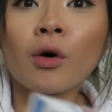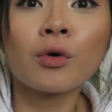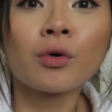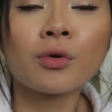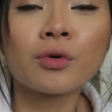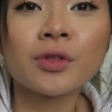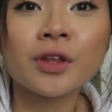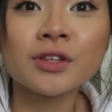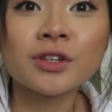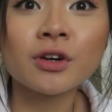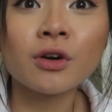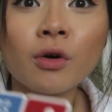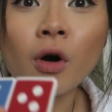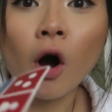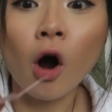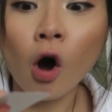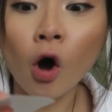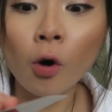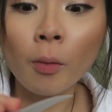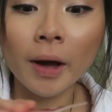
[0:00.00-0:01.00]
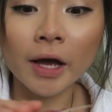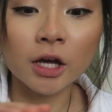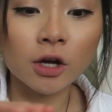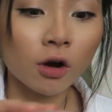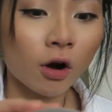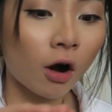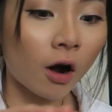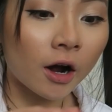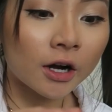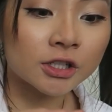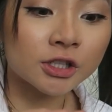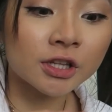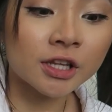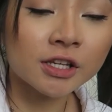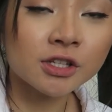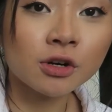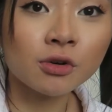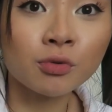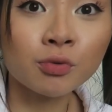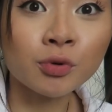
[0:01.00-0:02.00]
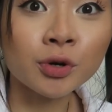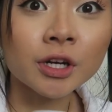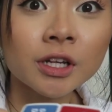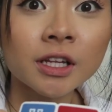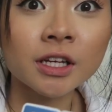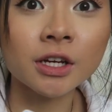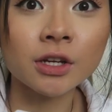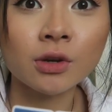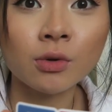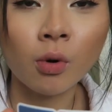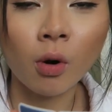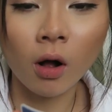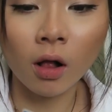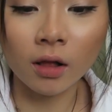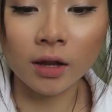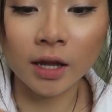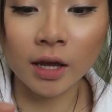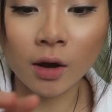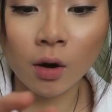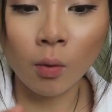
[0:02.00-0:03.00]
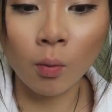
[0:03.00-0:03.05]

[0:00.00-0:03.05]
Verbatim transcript: Ooh, these are, oh my gosh, these are really good quality.